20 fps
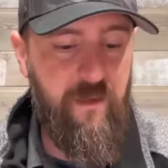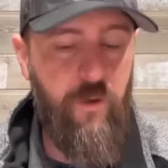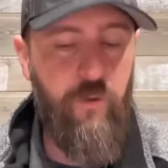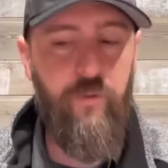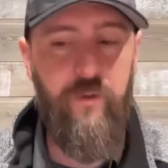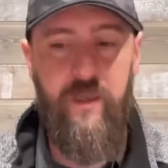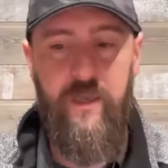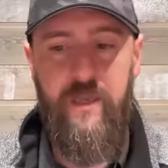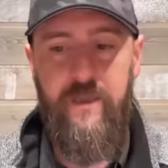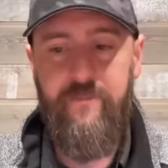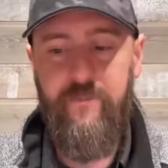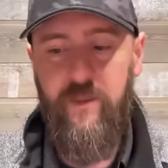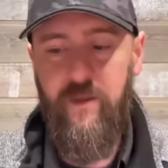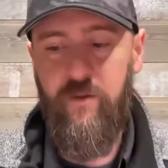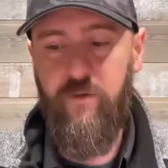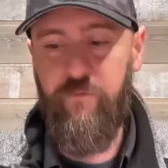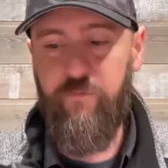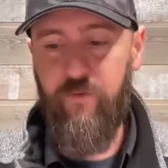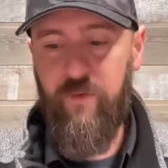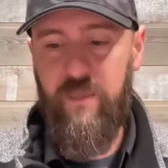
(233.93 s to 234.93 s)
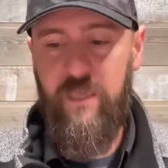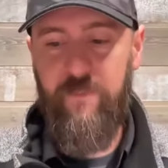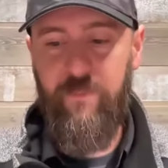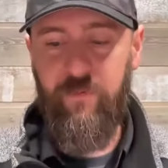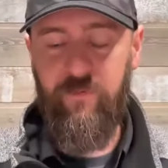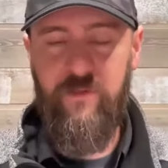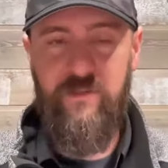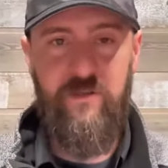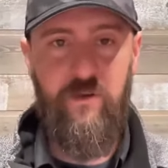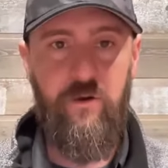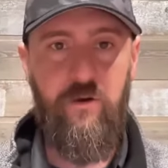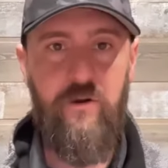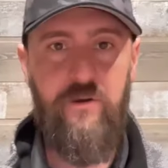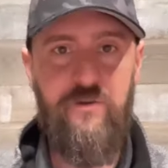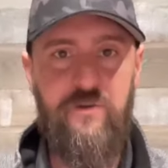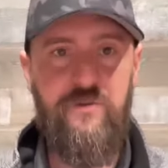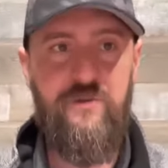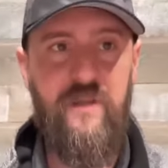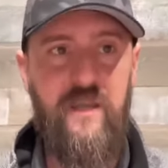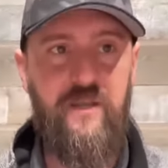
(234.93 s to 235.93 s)
okay, you know, if we keep on this
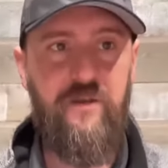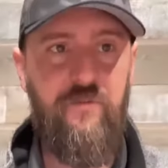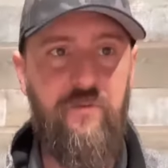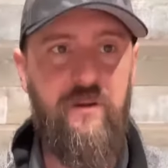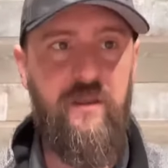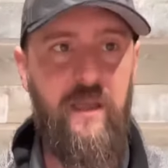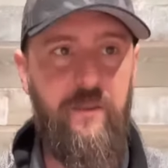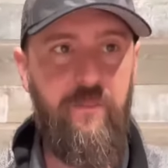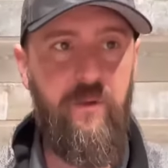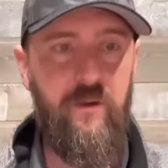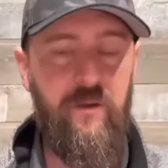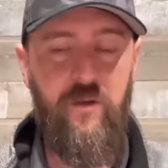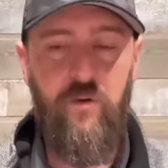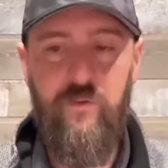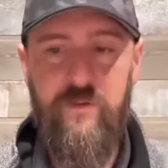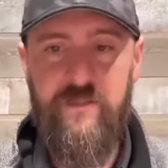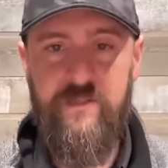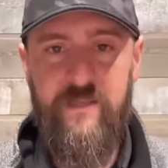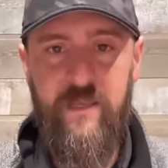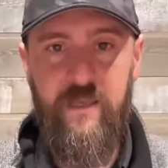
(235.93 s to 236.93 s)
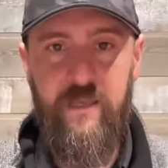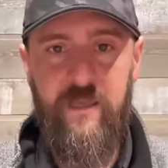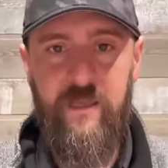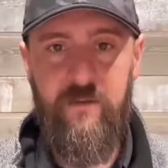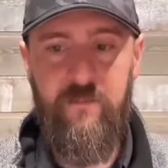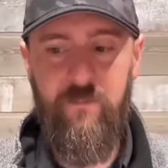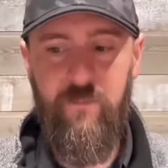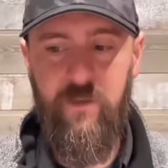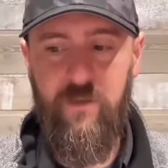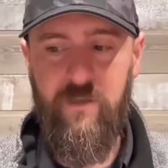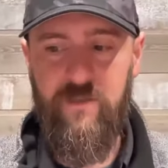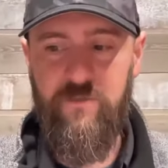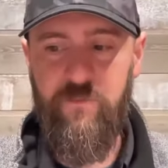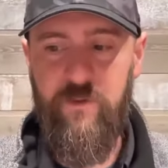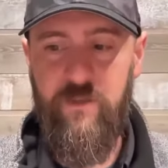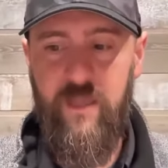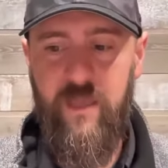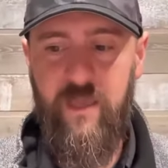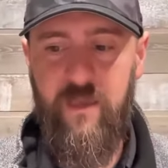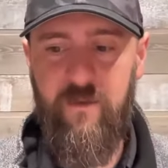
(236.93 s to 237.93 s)
current trajectory, I'm going to go insane because
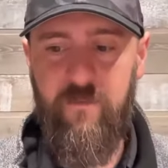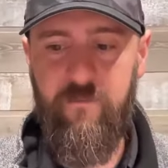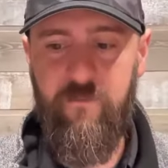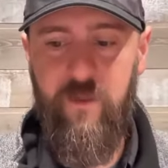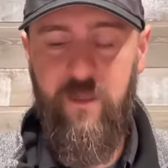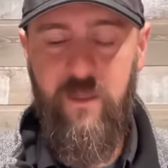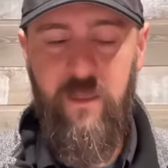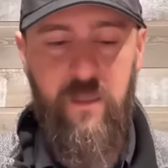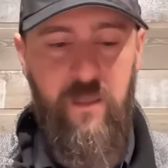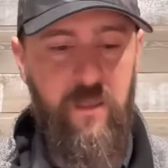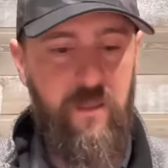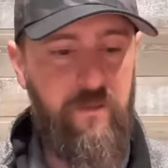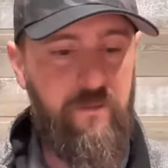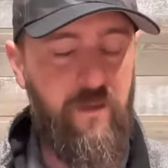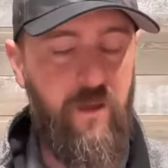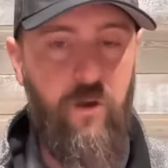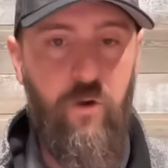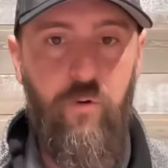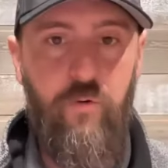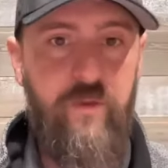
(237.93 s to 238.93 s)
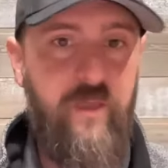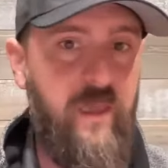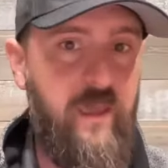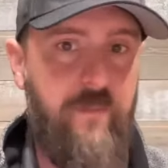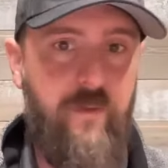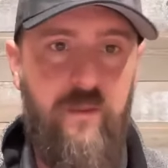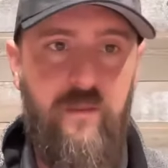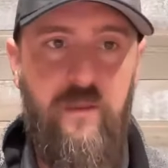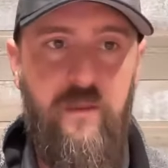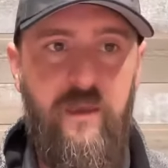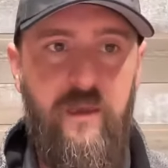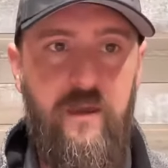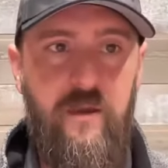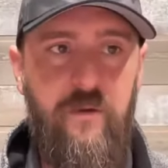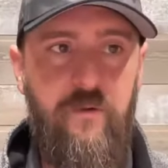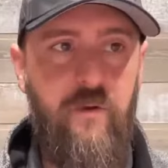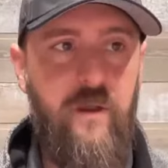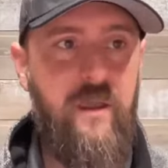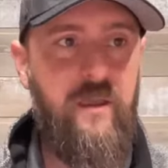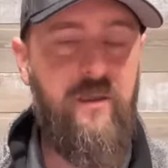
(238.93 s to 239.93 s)
we have the whole gamut. You
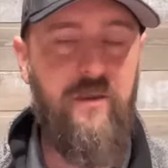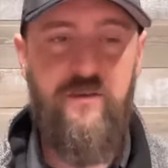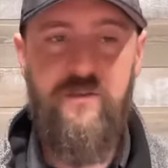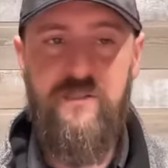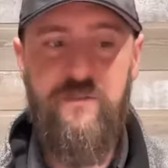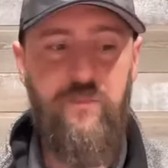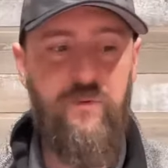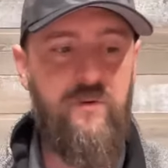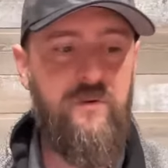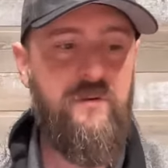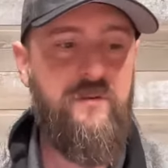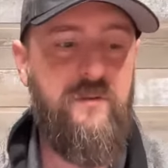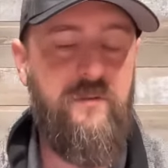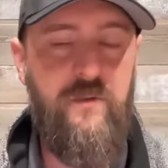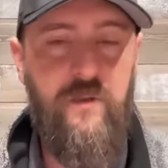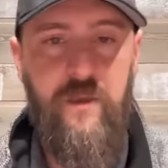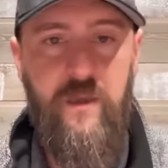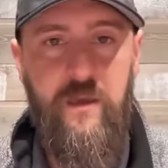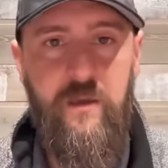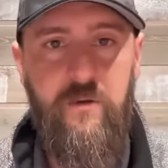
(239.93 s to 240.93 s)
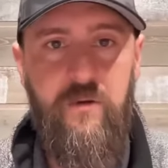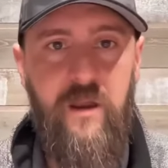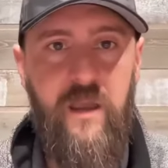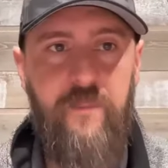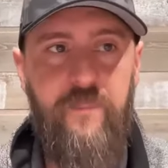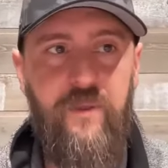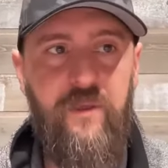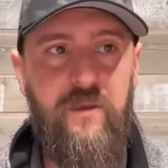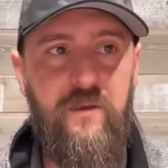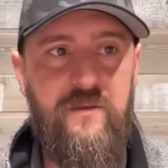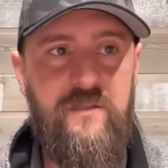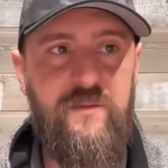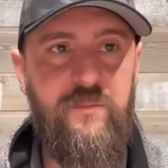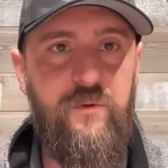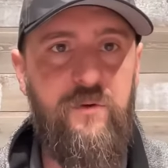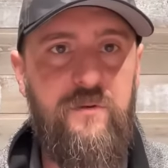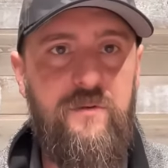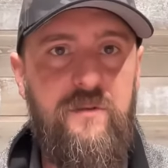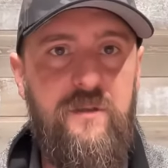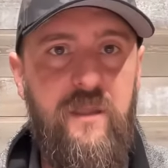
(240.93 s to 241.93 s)
got great customers, you got crappy
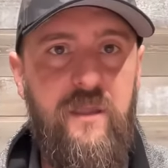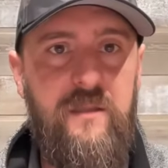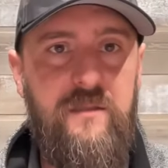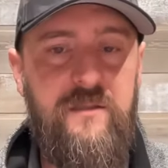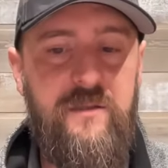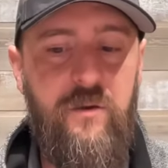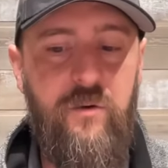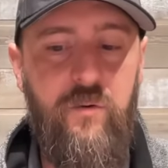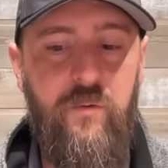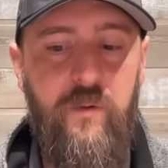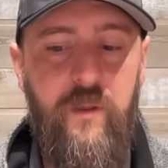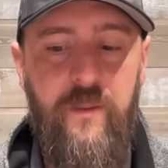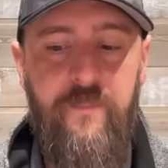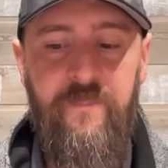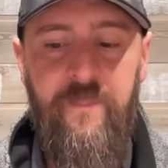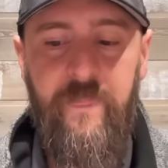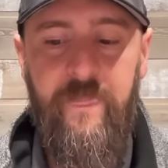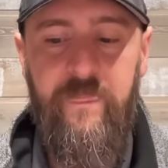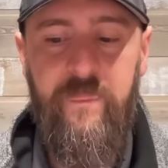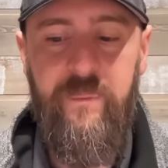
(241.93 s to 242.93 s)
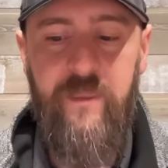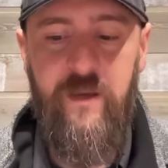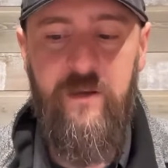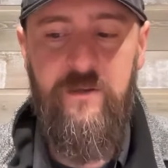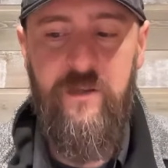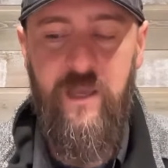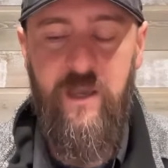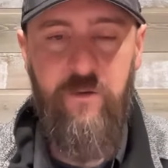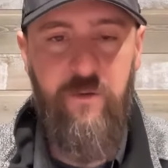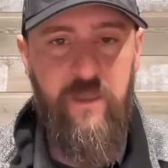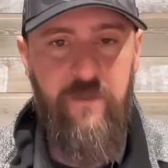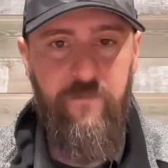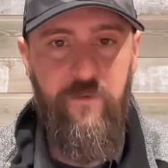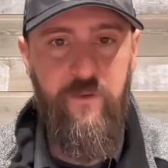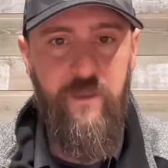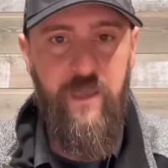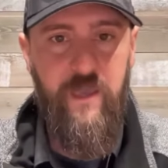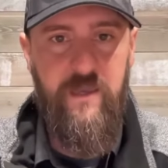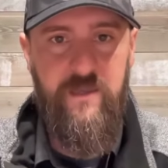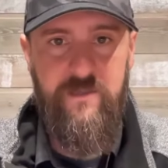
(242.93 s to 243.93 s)
customers. And so there's I'll give
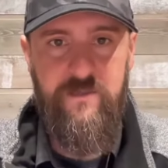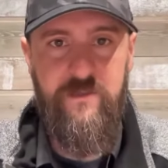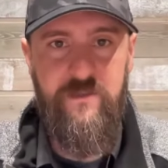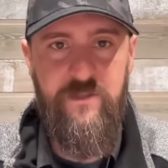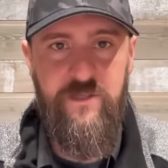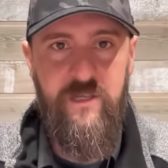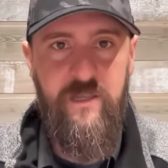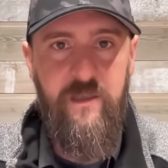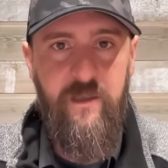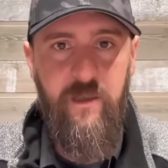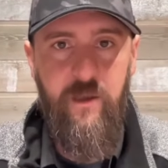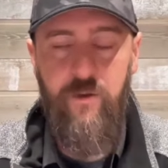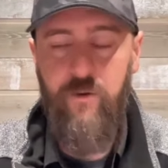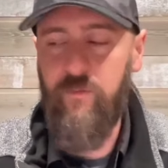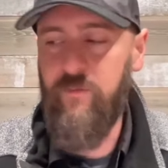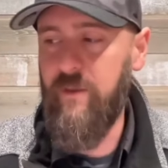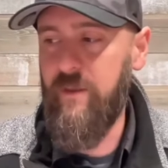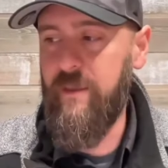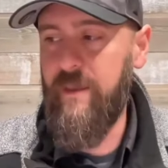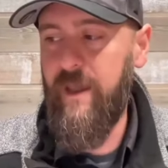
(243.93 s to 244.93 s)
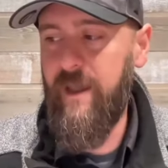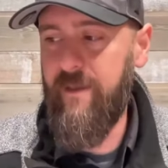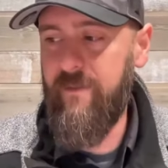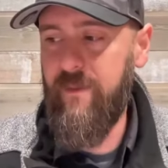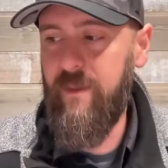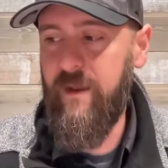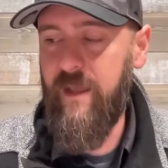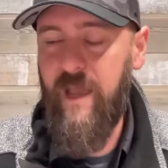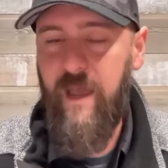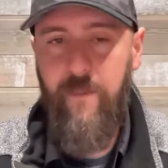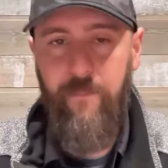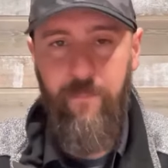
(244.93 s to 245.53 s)
you guys the cheat code. The guy that I